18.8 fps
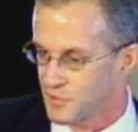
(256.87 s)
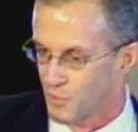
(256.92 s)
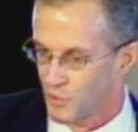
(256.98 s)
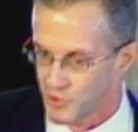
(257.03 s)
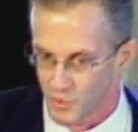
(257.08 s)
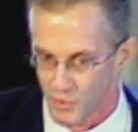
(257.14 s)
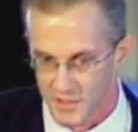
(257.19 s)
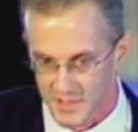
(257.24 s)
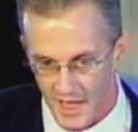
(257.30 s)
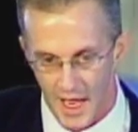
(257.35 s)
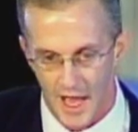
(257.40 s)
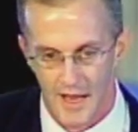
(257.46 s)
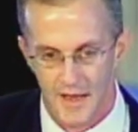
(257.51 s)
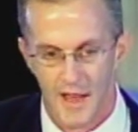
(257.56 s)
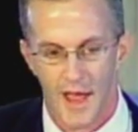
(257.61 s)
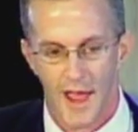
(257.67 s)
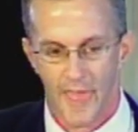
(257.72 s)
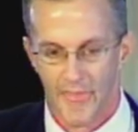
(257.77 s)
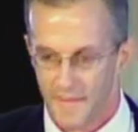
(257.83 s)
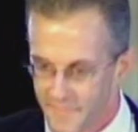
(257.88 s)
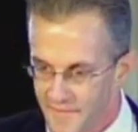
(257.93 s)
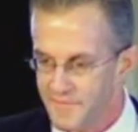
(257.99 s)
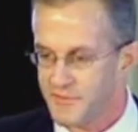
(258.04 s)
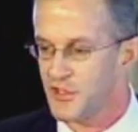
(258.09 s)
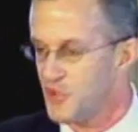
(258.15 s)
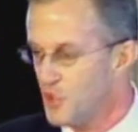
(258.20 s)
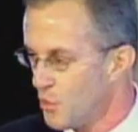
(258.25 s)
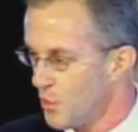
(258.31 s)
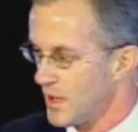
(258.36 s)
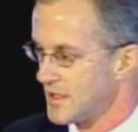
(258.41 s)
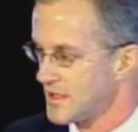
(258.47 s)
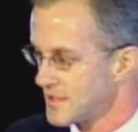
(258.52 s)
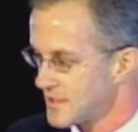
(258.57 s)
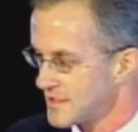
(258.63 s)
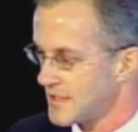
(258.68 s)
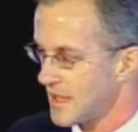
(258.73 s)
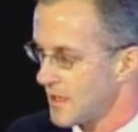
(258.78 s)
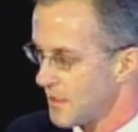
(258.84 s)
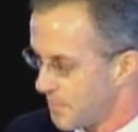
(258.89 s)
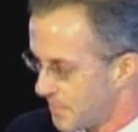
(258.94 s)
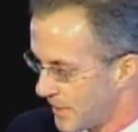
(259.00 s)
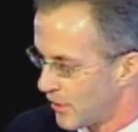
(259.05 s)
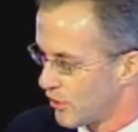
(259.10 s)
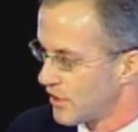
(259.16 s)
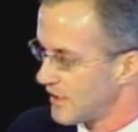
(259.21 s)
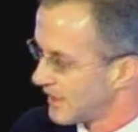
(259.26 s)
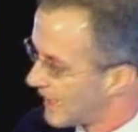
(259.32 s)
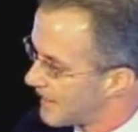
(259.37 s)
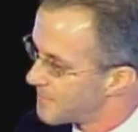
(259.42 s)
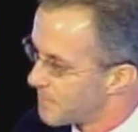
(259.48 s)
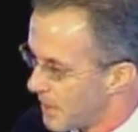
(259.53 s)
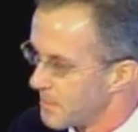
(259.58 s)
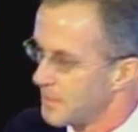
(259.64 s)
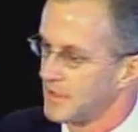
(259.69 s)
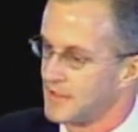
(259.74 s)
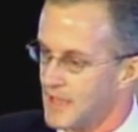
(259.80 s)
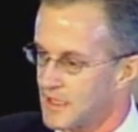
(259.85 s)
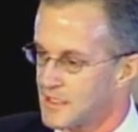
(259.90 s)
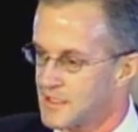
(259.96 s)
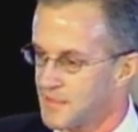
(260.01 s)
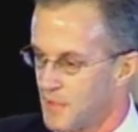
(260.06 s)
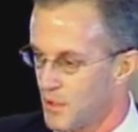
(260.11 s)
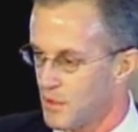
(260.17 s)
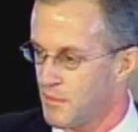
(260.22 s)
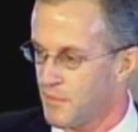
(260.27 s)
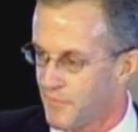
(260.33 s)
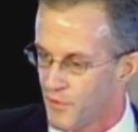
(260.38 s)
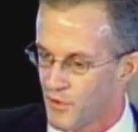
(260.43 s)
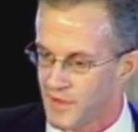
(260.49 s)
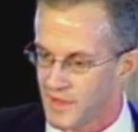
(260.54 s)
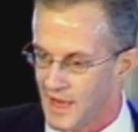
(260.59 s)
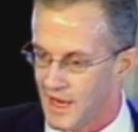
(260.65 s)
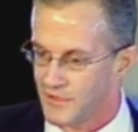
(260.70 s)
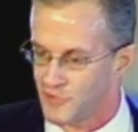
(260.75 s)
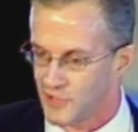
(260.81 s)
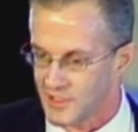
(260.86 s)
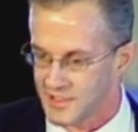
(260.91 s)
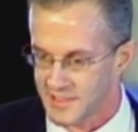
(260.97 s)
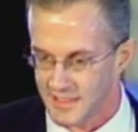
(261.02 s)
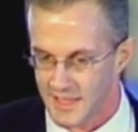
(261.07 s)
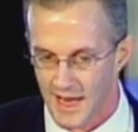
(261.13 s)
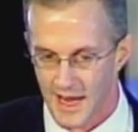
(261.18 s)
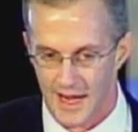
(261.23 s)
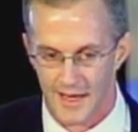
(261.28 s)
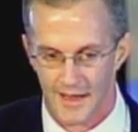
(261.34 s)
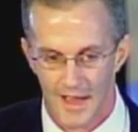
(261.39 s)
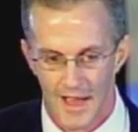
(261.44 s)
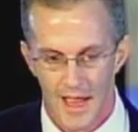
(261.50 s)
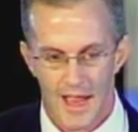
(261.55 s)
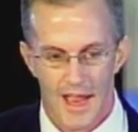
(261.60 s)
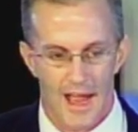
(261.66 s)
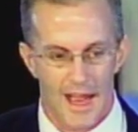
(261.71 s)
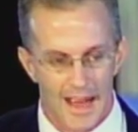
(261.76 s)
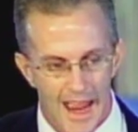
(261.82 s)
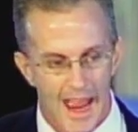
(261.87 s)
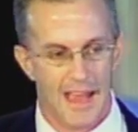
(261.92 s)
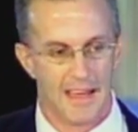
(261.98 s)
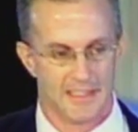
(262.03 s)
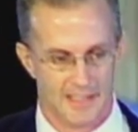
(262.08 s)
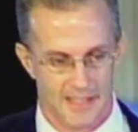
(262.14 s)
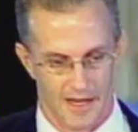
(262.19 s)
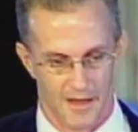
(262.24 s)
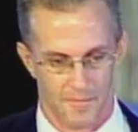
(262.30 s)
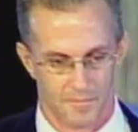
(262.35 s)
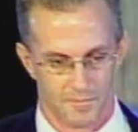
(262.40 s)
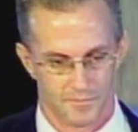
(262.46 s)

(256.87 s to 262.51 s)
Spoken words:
which was on the 52 witnesses that appeared and gave public testimony before the HSCA. I asked him,